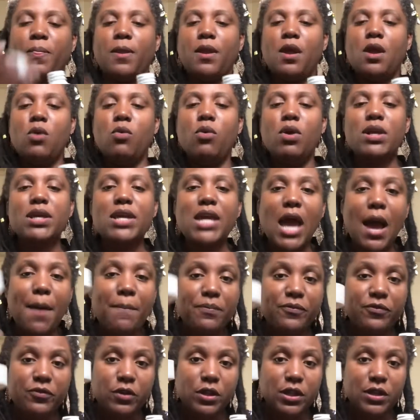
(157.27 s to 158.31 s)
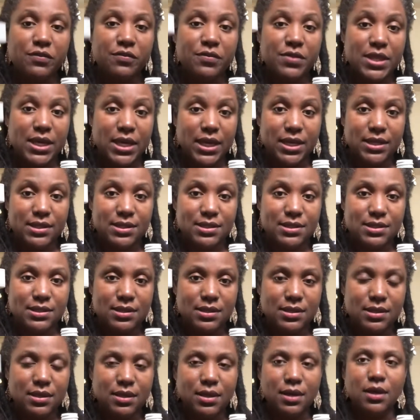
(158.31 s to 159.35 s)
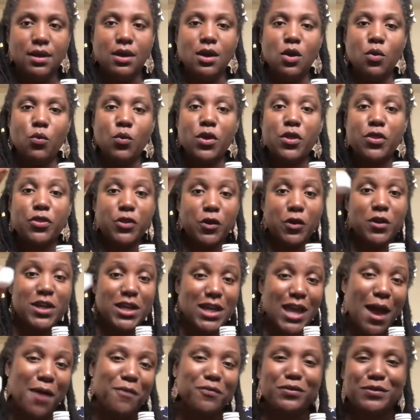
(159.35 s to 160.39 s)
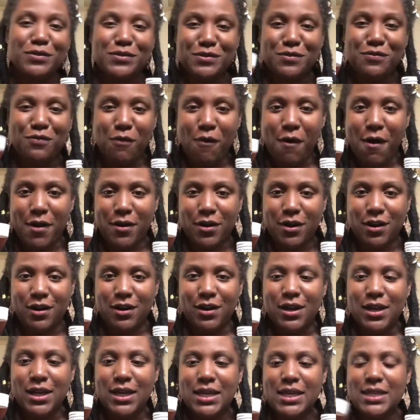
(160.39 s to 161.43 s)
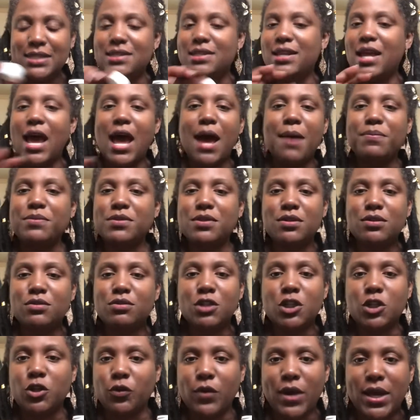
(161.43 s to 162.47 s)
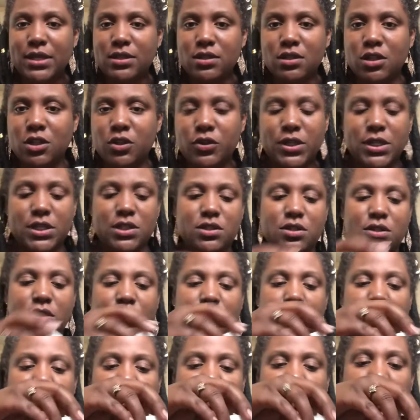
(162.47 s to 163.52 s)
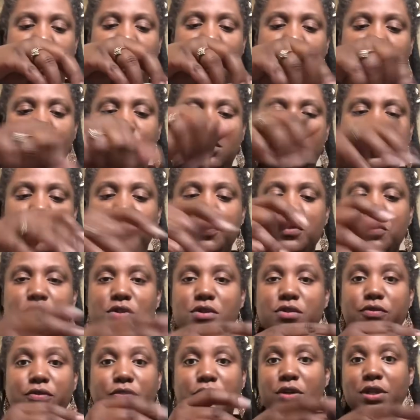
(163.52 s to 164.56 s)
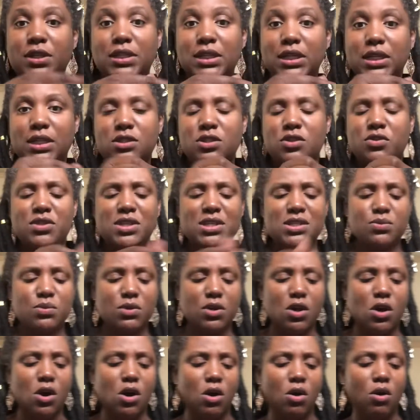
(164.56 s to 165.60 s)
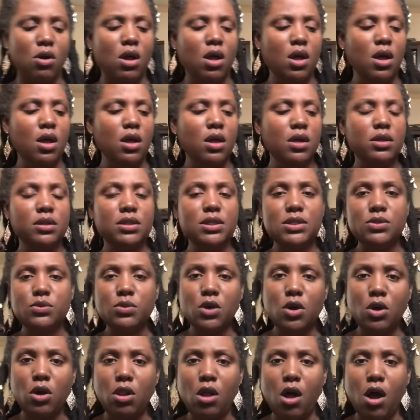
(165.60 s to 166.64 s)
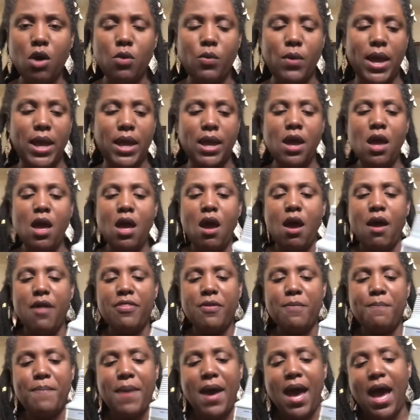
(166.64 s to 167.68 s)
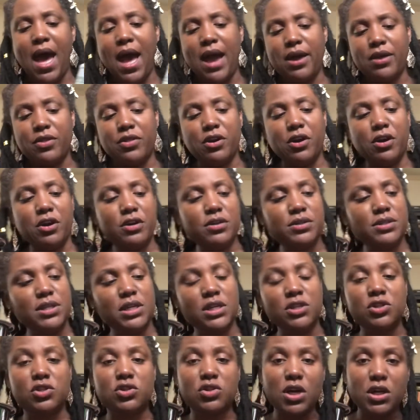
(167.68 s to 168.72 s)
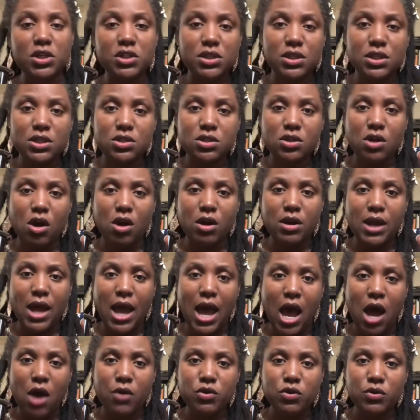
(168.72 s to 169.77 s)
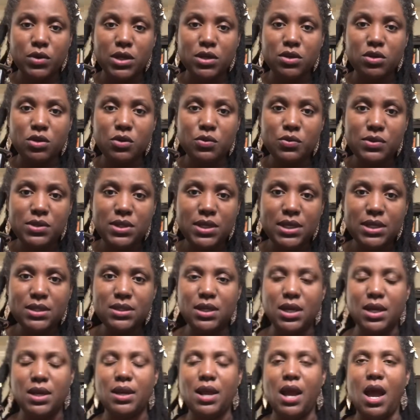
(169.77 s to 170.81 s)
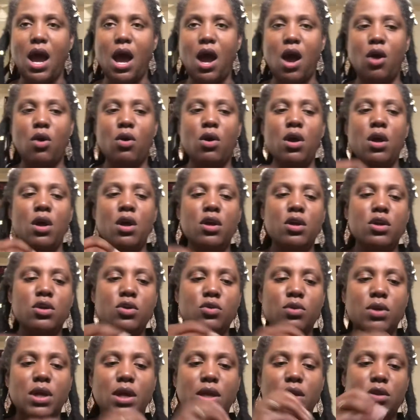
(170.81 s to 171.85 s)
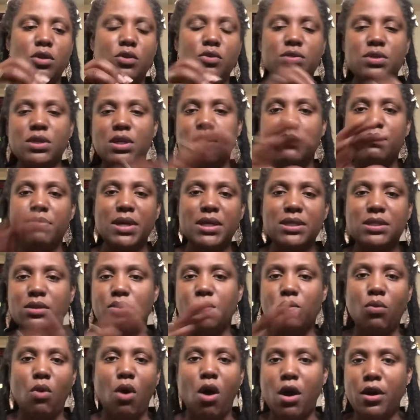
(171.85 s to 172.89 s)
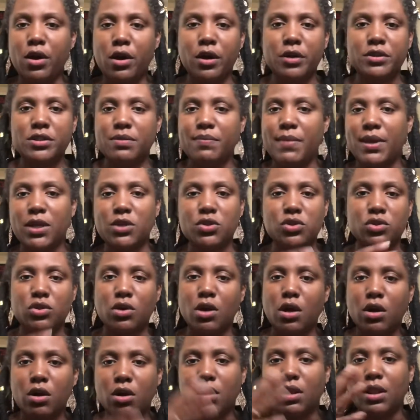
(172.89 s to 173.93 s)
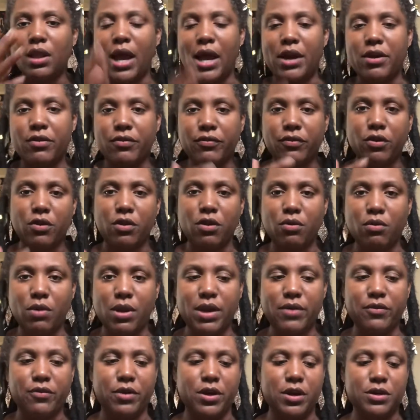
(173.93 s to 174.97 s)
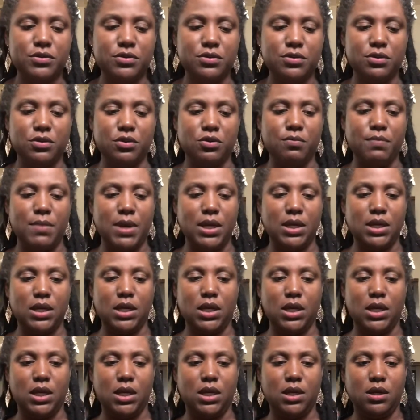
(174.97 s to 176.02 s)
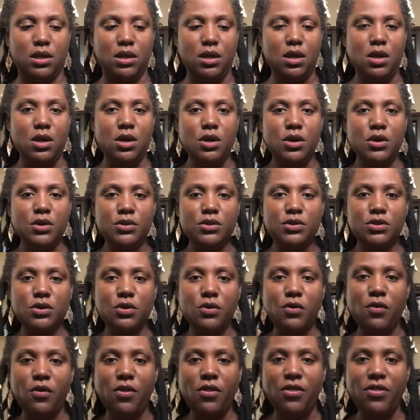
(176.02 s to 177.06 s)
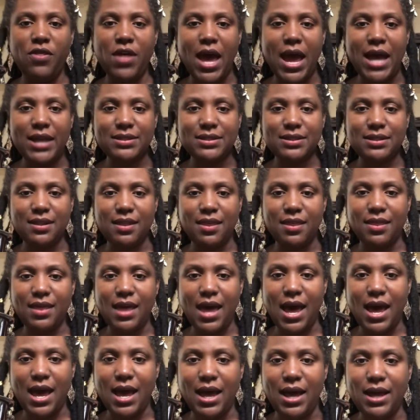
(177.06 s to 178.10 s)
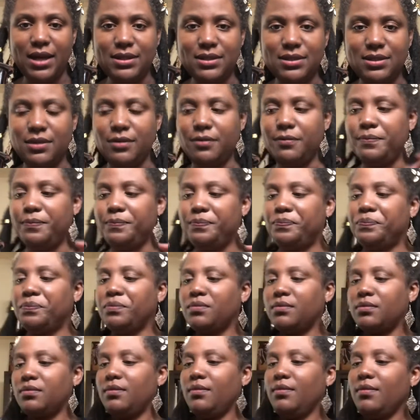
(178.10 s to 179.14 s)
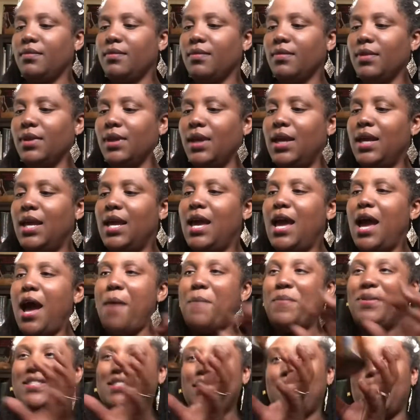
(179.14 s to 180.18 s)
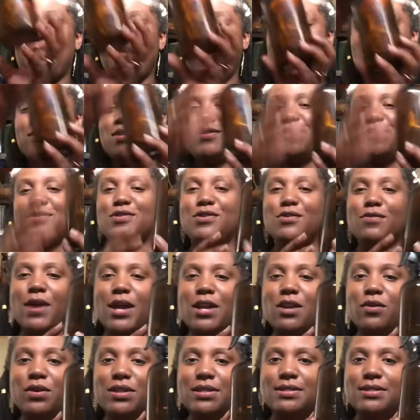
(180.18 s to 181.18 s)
of this with 30 capfuls of water is an absolute great degreaser to use for clean. So this will go a long way. In the back, there's instructions on how you can use it and how you can use it and mix it in water to make it stronger or lighter for whatever else you may need. So that's that. I'm excited about this too. I know it's